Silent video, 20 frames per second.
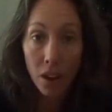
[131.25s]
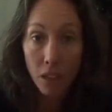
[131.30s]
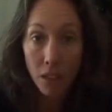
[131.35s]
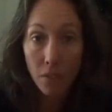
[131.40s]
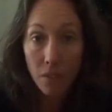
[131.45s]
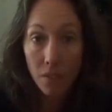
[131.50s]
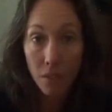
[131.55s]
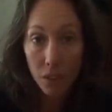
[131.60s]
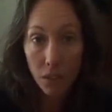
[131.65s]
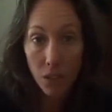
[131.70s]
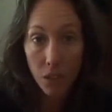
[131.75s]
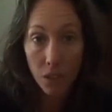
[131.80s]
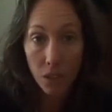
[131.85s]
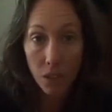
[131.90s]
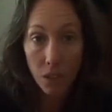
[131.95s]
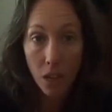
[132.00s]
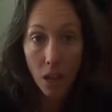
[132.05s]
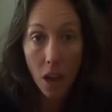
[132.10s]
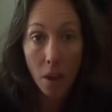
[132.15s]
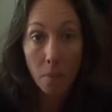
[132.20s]

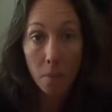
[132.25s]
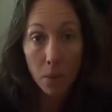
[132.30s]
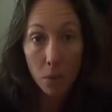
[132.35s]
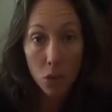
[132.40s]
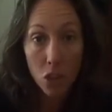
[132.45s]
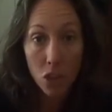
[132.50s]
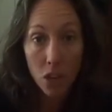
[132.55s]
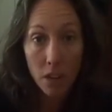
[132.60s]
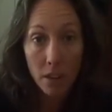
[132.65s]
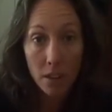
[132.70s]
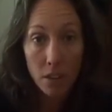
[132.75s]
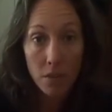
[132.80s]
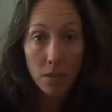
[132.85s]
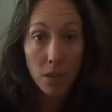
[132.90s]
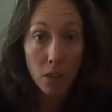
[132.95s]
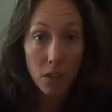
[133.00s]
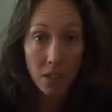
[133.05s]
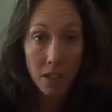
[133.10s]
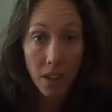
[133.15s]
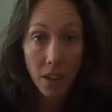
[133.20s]
unfiltered kombuchas
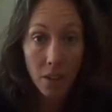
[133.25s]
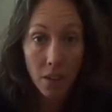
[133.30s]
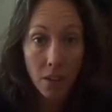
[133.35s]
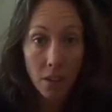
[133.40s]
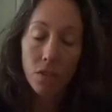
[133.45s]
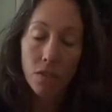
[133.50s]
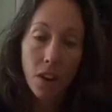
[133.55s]
for sale.